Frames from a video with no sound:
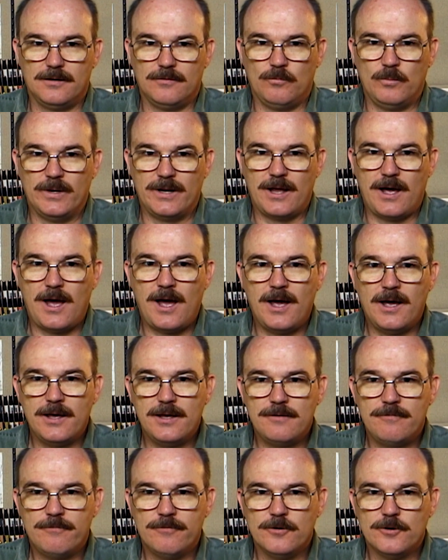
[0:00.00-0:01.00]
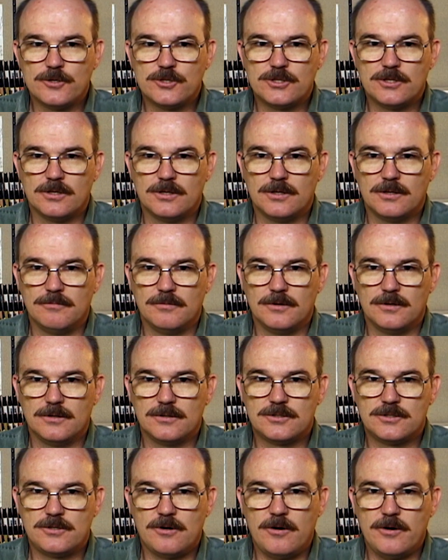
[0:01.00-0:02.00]
When I first
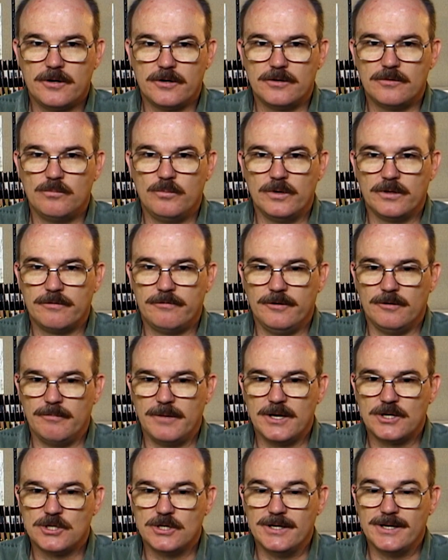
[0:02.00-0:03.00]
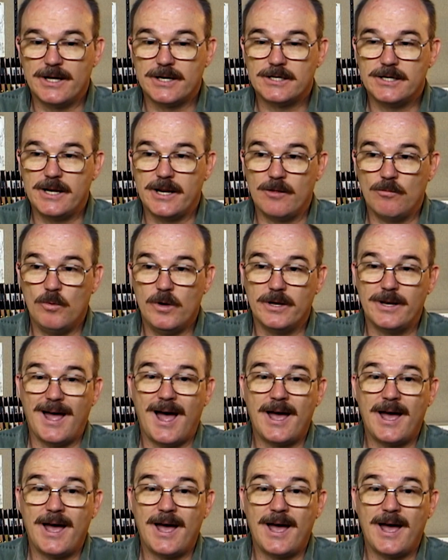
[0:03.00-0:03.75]
started with Filmation in 1981,